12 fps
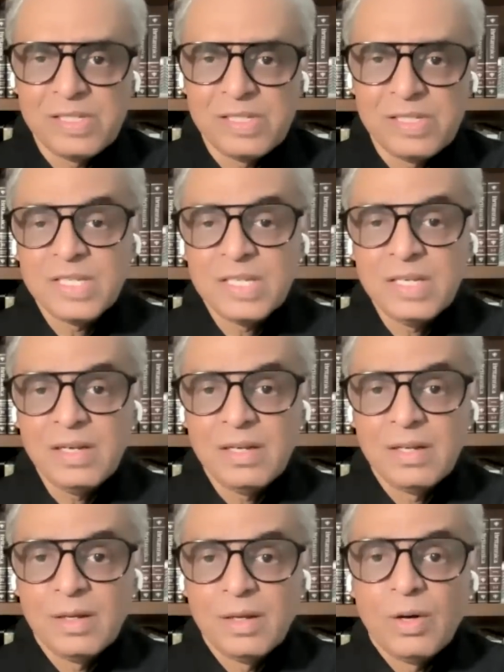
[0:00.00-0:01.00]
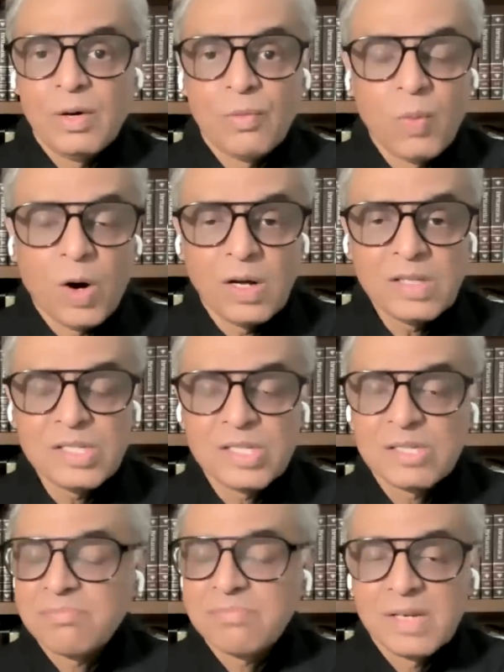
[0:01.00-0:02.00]
Okay. Brazil
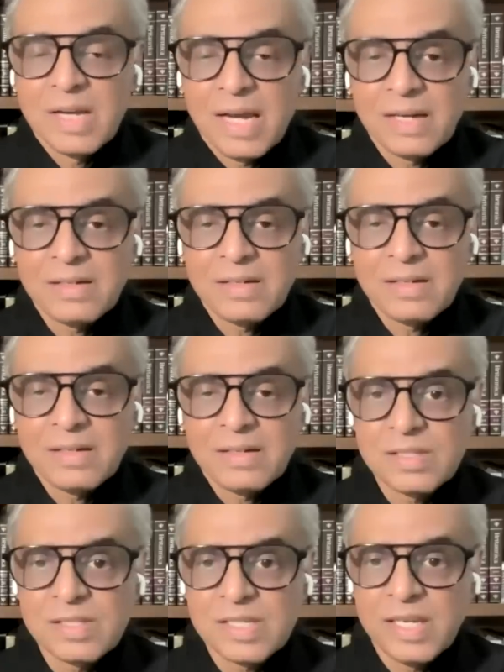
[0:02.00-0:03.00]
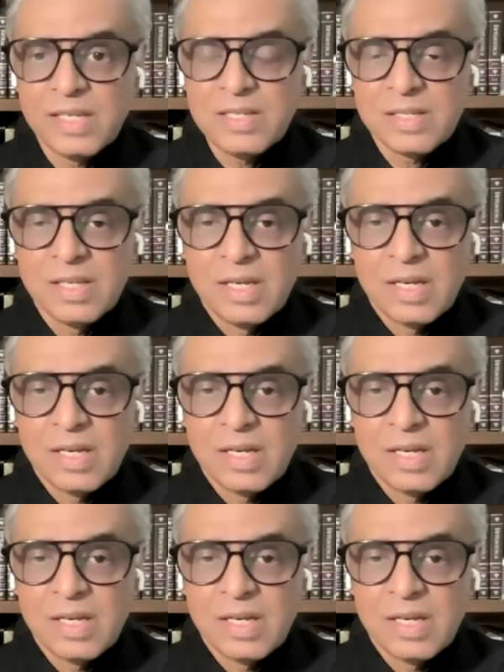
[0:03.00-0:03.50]
was at a certain stage